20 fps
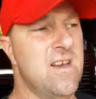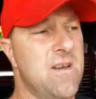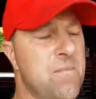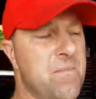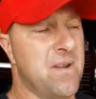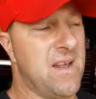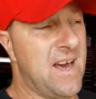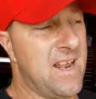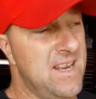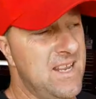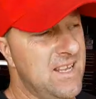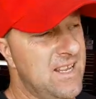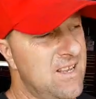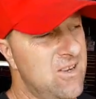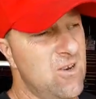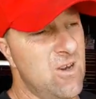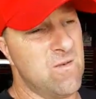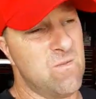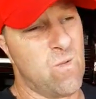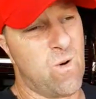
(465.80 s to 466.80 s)
But I didn't get
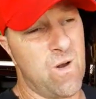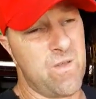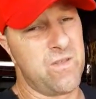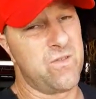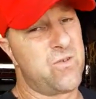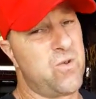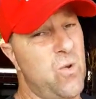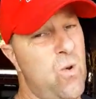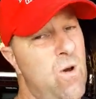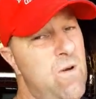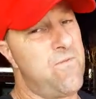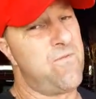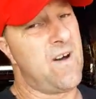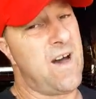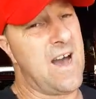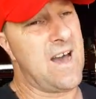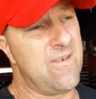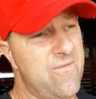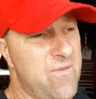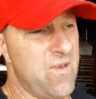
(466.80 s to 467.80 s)
no more than
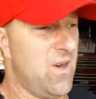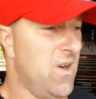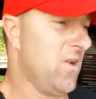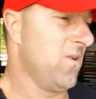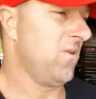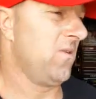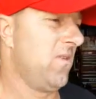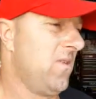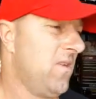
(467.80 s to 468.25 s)
205 though.